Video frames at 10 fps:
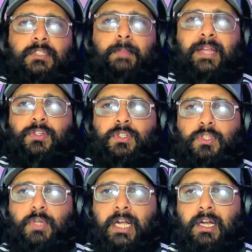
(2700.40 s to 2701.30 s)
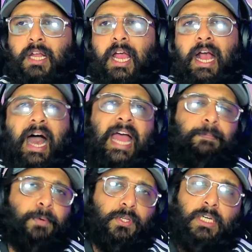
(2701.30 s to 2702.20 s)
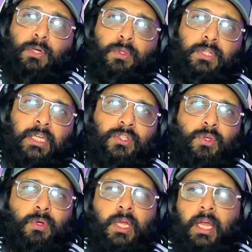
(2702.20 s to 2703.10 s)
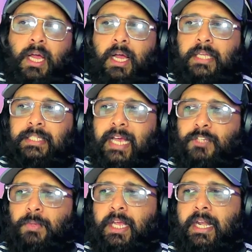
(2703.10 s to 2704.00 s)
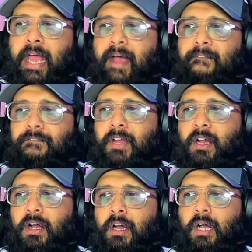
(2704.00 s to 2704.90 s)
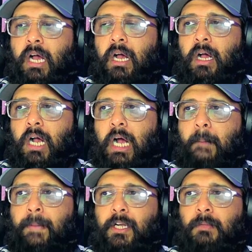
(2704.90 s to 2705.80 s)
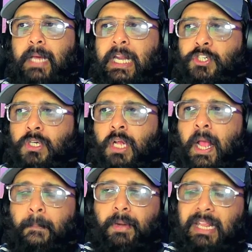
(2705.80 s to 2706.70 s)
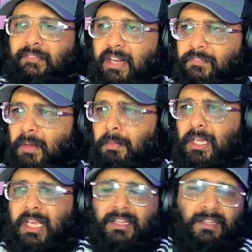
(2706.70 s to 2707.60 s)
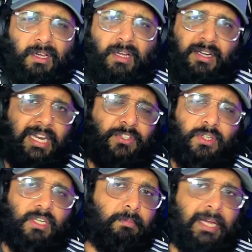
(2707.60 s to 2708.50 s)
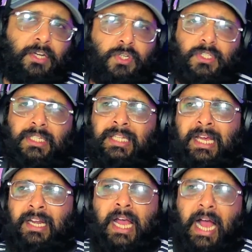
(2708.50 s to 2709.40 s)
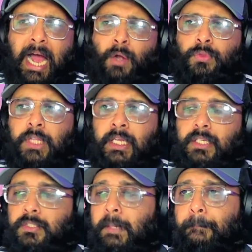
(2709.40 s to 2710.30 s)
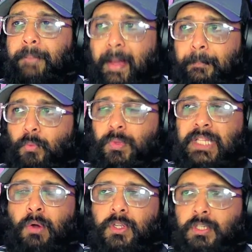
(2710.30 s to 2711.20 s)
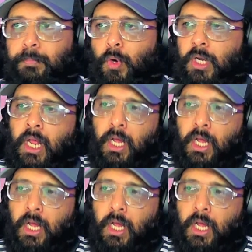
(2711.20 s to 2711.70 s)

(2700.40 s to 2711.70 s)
Manchester United? I personally don't think so. Yes, we can have a better manager, but even if you're bringing the legendary managers in there, I don't think. See, Pep without a support.